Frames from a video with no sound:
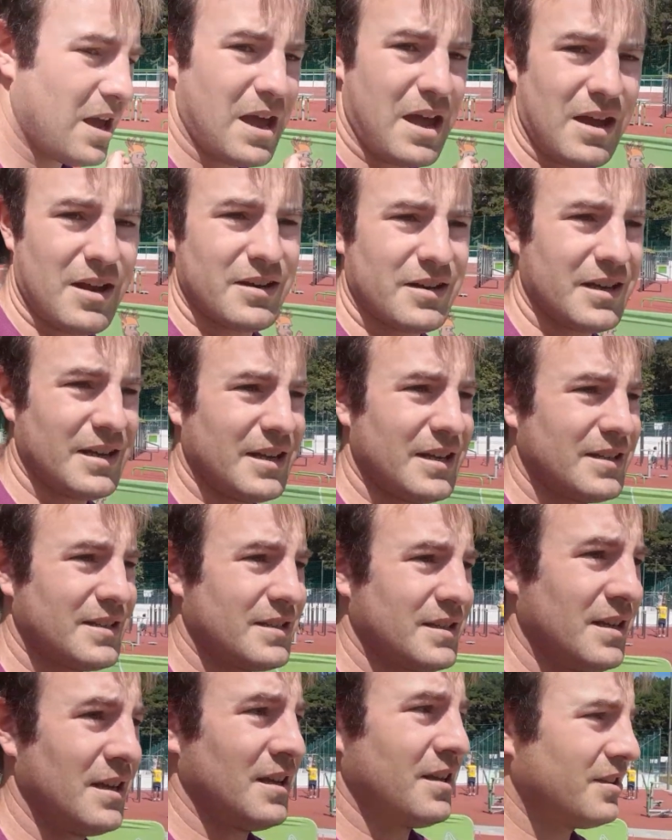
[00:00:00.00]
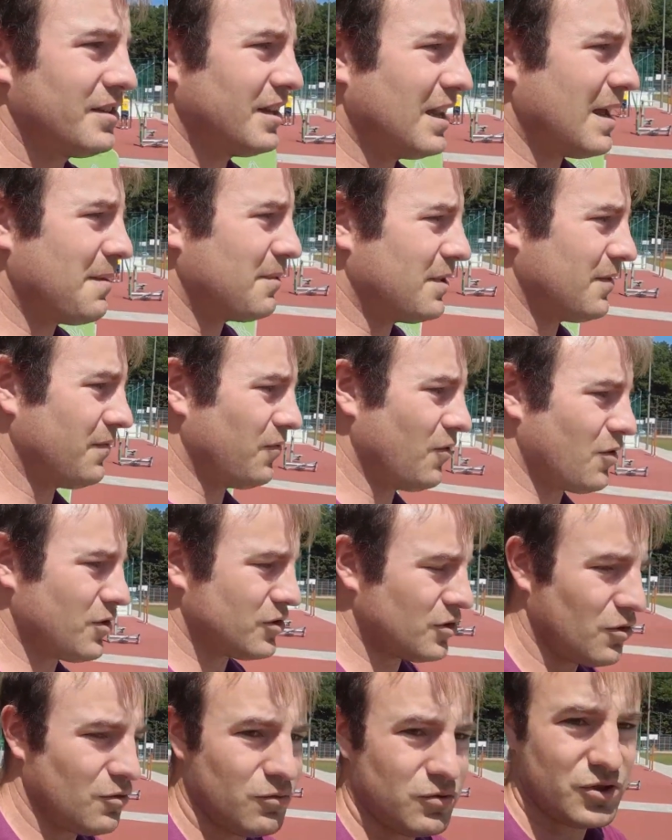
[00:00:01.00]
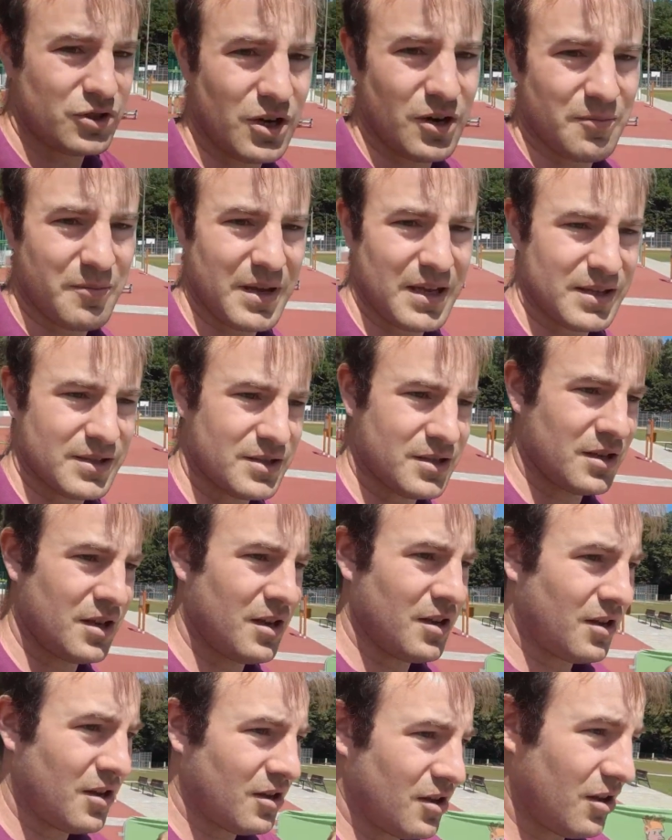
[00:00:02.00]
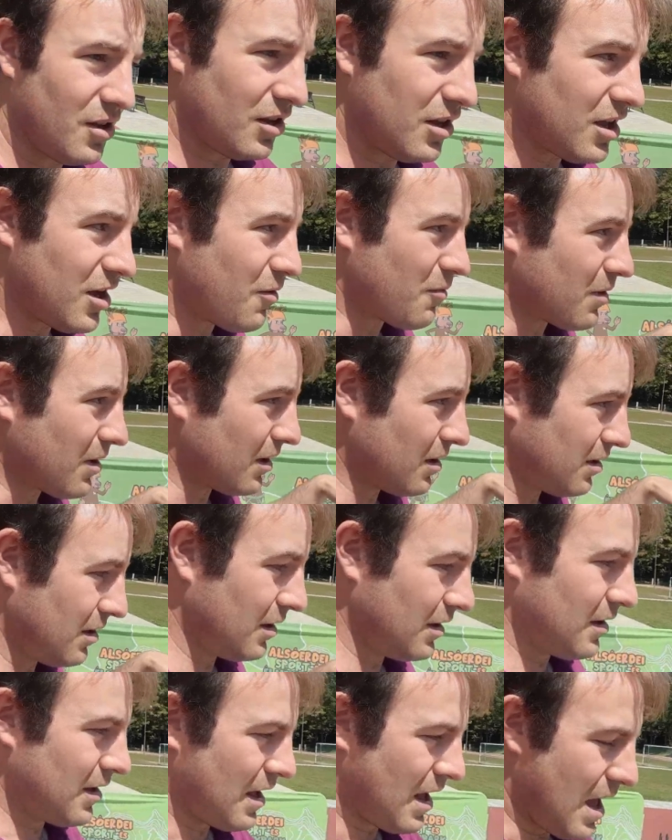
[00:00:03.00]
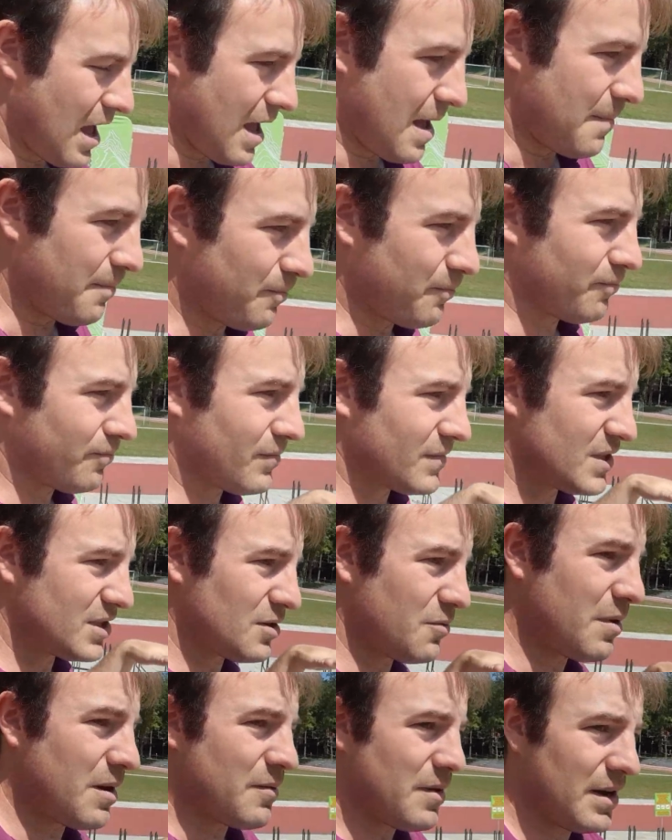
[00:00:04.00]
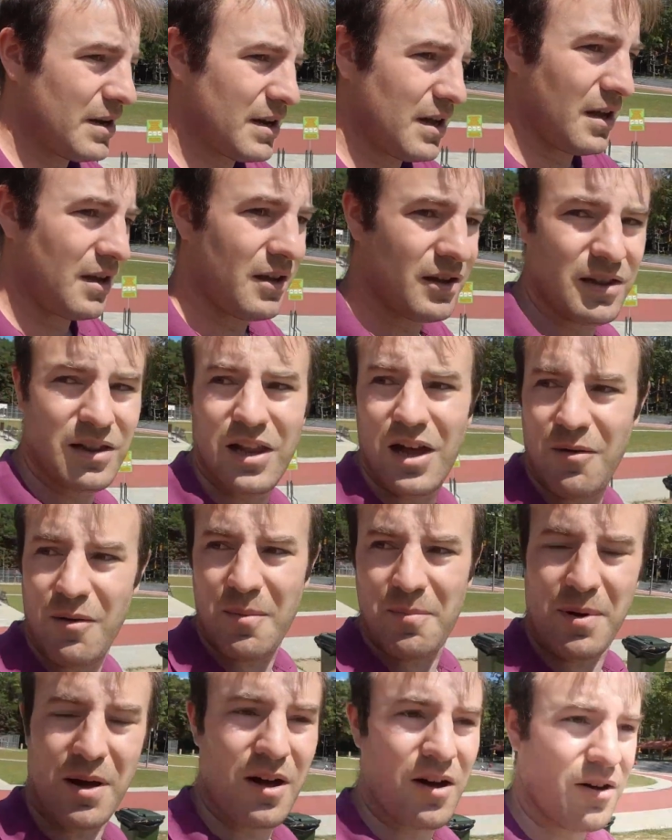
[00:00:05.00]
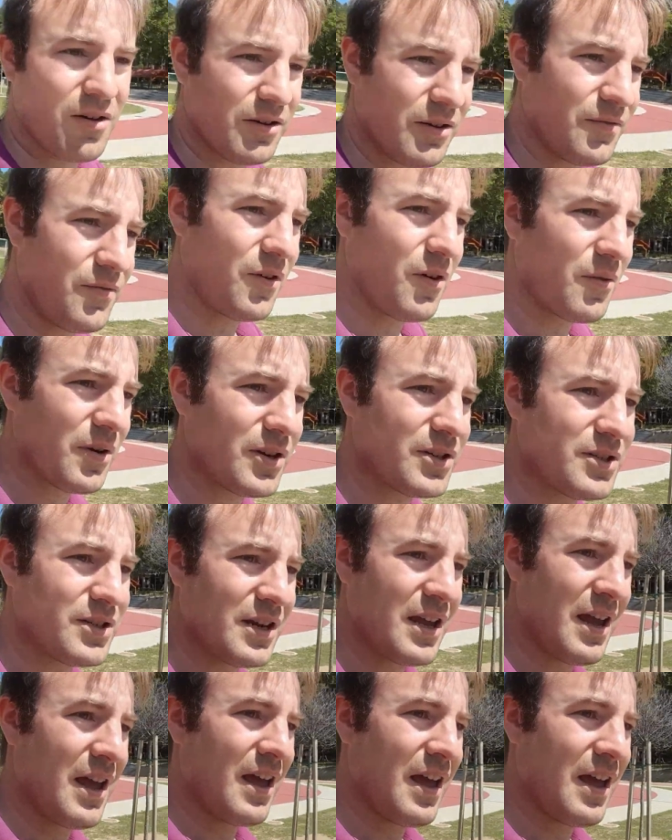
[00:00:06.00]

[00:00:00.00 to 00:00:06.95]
Erdi is the name of the forest also means lower um, so we're in the lower part of the forest.